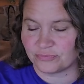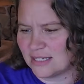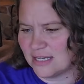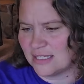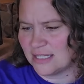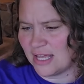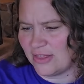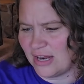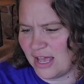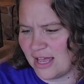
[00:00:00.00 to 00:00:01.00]
it's gonna say
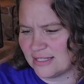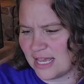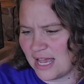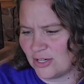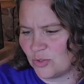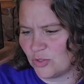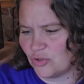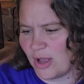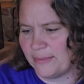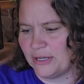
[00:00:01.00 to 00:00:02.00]
that it has actual
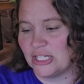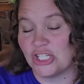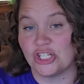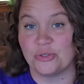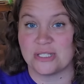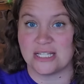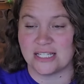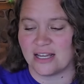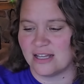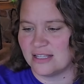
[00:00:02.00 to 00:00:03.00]
strawberry juice. It
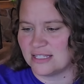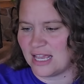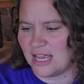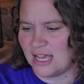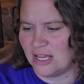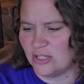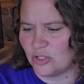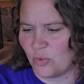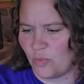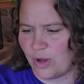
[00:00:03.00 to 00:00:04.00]
does, and
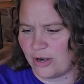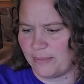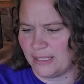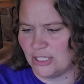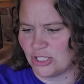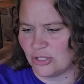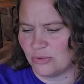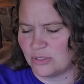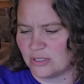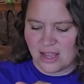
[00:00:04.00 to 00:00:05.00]
watermelon
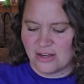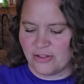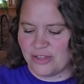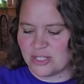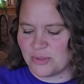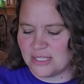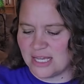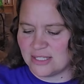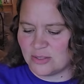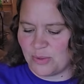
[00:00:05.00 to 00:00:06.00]
juice. Now this one
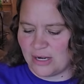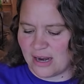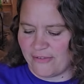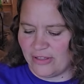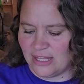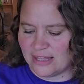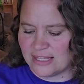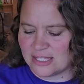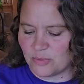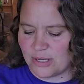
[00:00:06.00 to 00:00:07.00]
tastes sweeter. I feel like
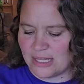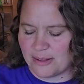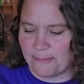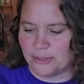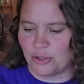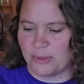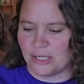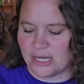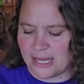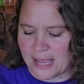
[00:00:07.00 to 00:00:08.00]
this one and the
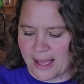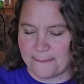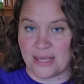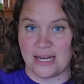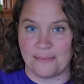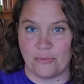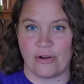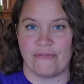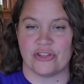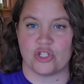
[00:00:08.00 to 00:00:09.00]
blueberry, I'm getting more
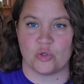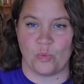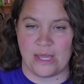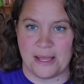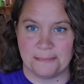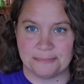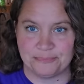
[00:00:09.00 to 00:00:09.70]
of the sweet